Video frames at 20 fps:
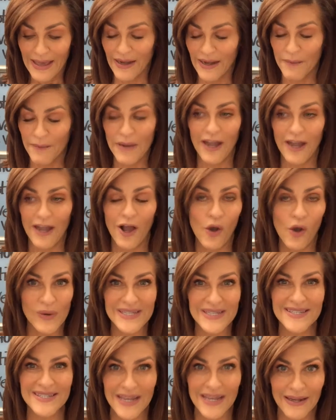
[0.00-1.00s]
And I'm not
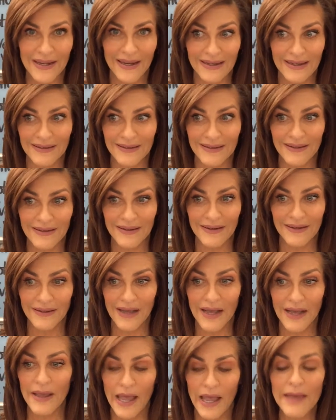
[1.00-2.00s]
always sitting.
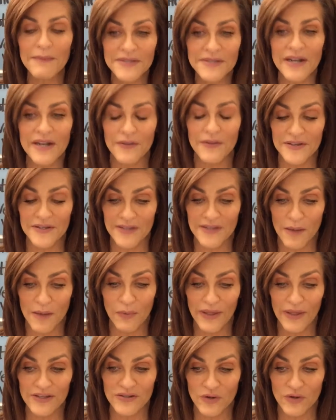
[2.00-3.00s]
I, I am sitting in the same
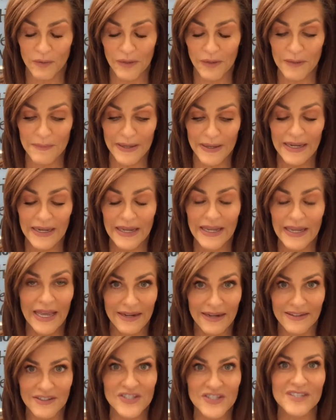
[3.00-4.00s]
place normally, but
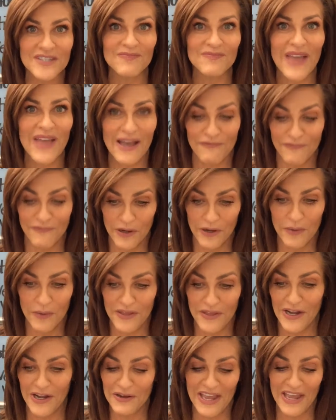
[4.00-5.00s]
again, just have fun
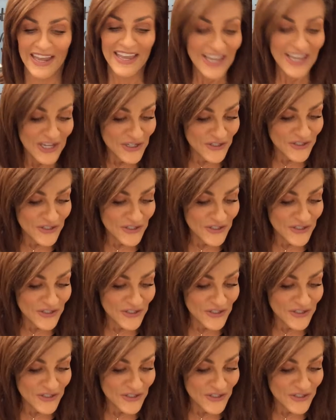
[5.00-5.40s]
with it. Okay.